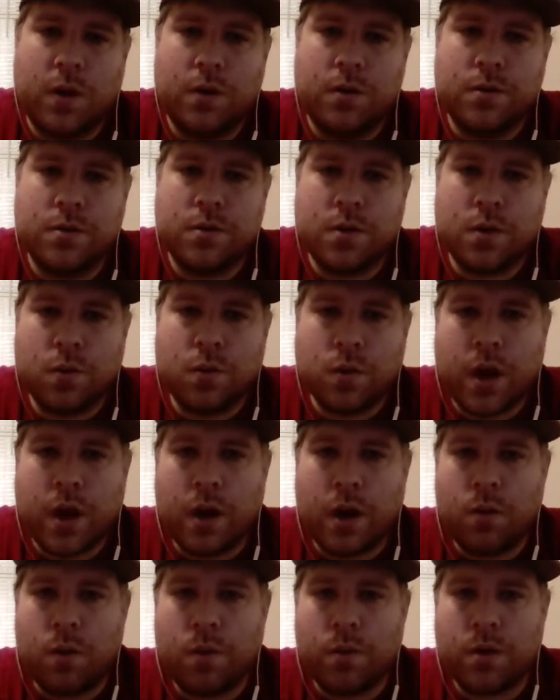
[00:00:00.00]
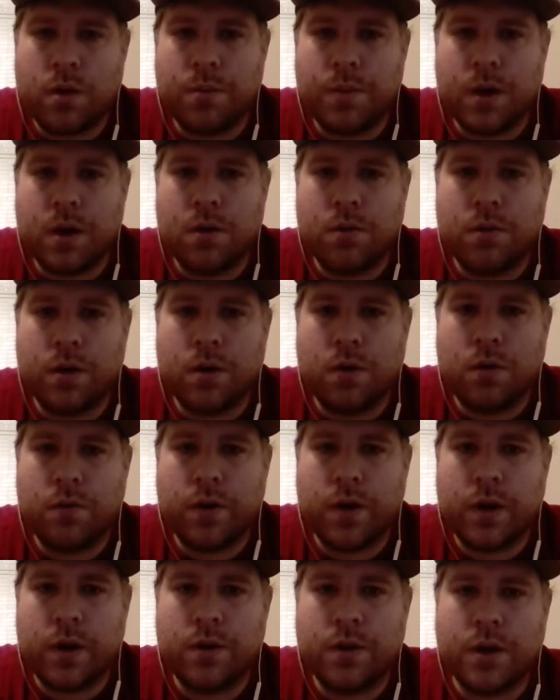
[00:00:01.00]
So kind of what we're going to be going over
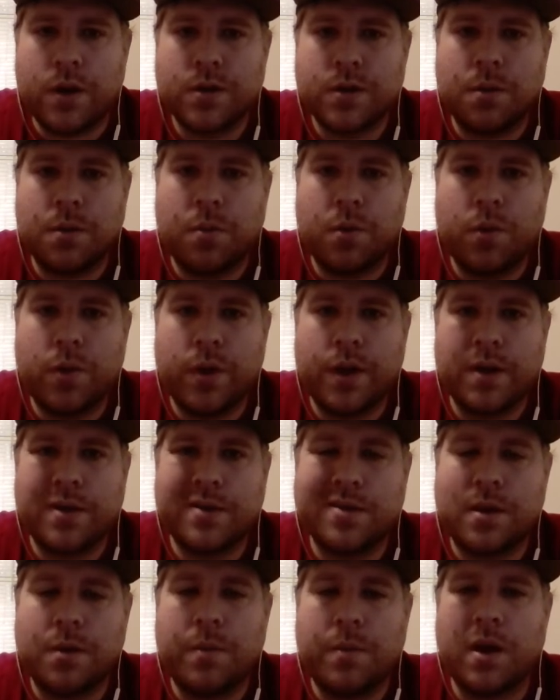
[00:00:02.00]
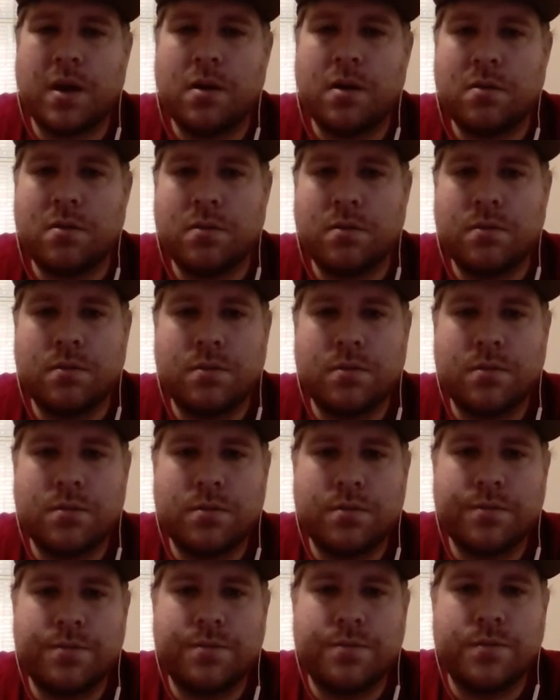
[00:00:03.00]
here in the next couple of weeks. I'm
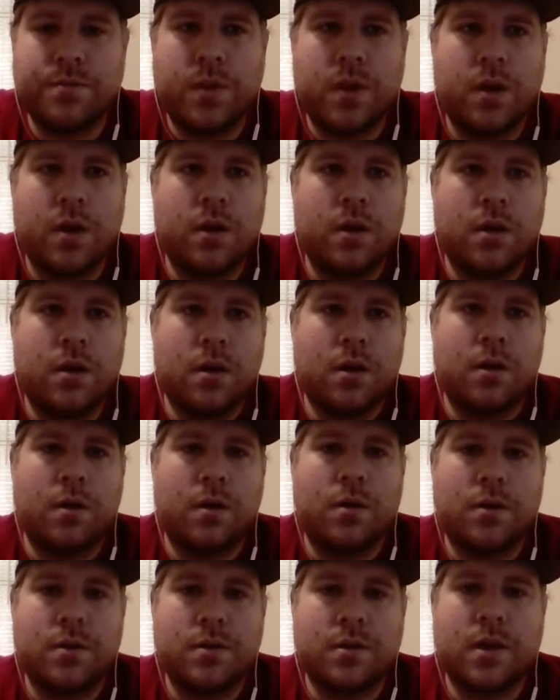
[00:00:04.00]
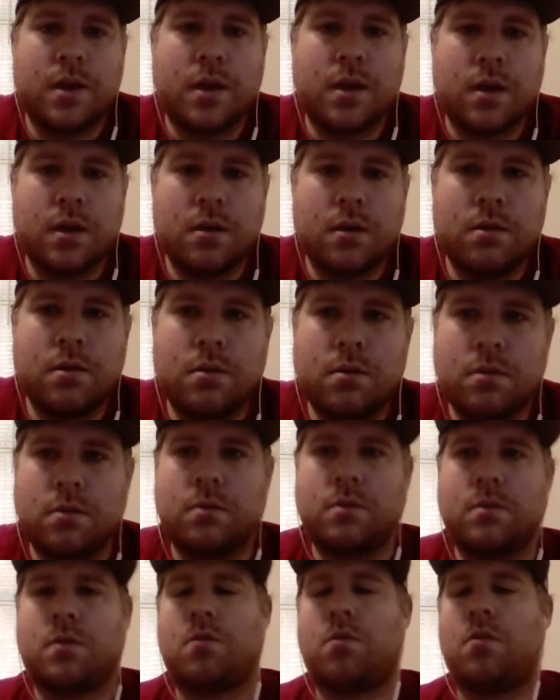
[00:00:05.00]
just thinking
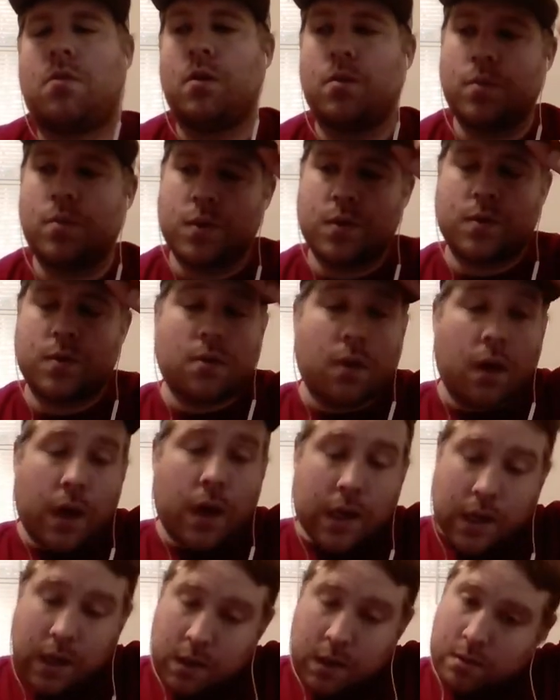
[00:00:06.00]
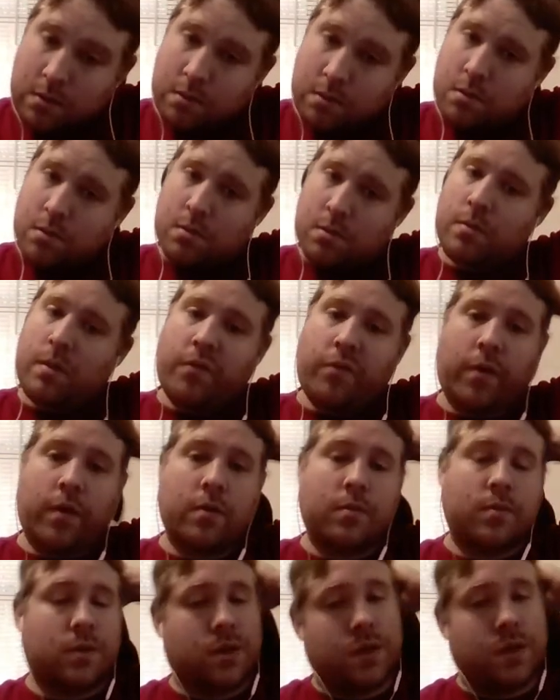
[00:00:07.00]
Chrome, so it's laggy. My
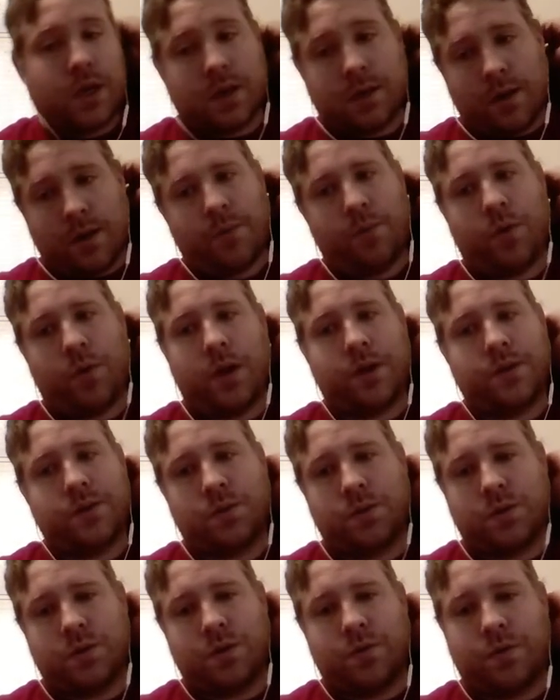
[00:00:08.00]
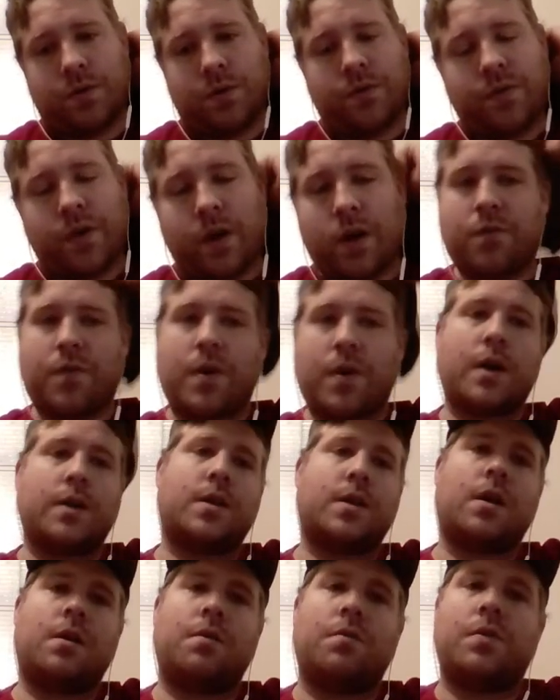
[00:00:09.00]
volume's jacked up when I switch over to Firefox.
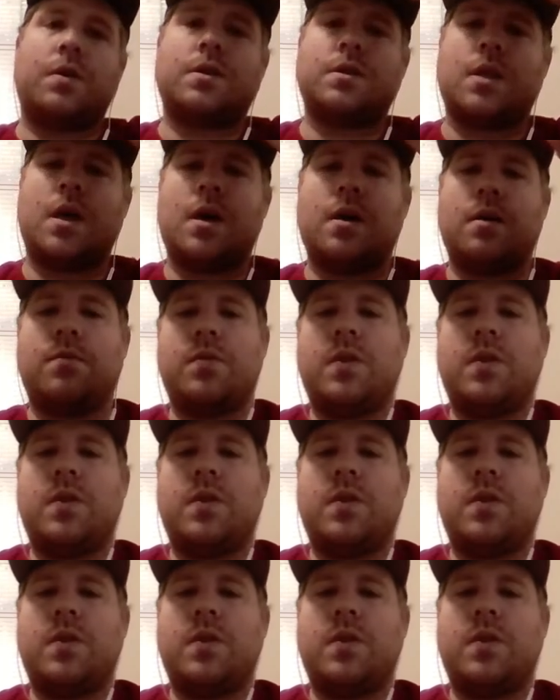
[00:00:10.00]
I got to fix that.